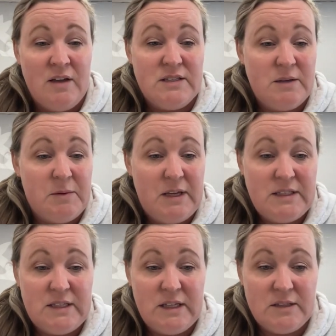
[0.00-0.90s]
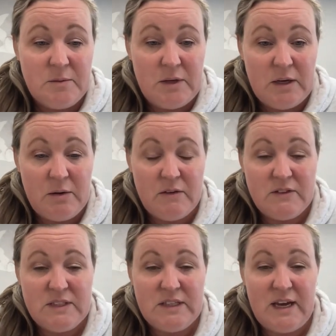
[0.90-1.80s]
Some of these things I'm going to go
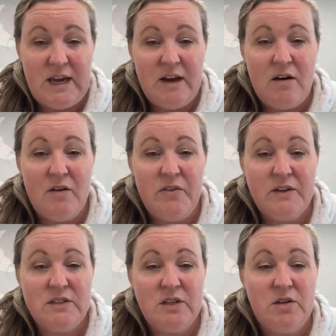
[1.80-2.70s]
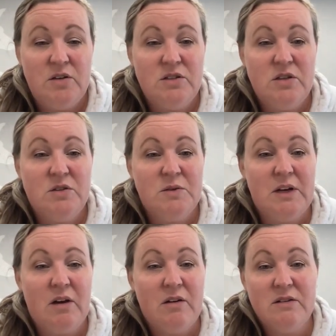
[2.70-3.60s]
over today are things that you could do to
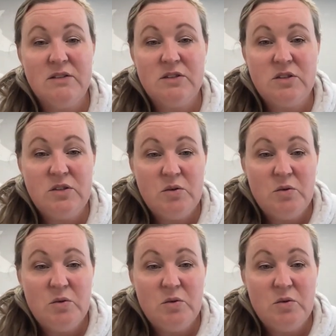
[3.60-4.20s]
enhance